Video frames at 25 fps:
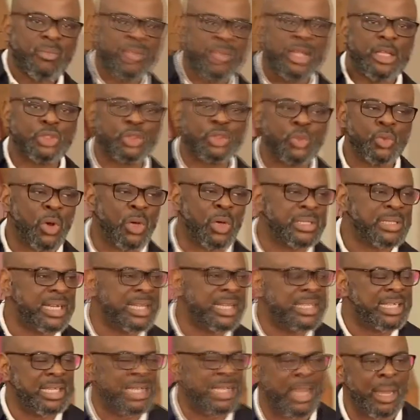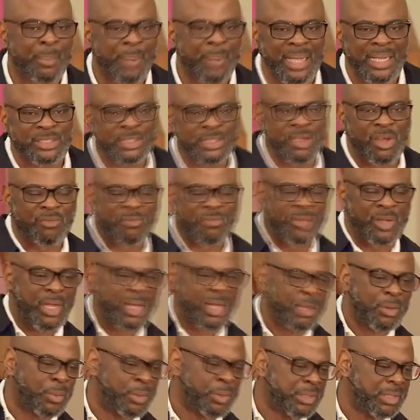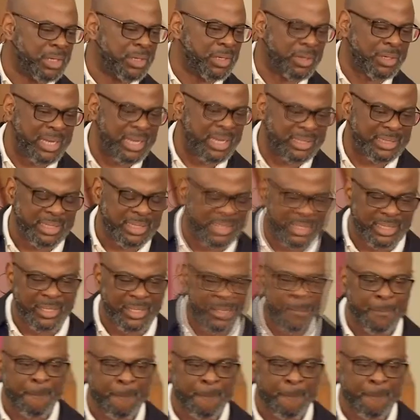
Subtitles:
200 gigabytes of, what do they call that thing again?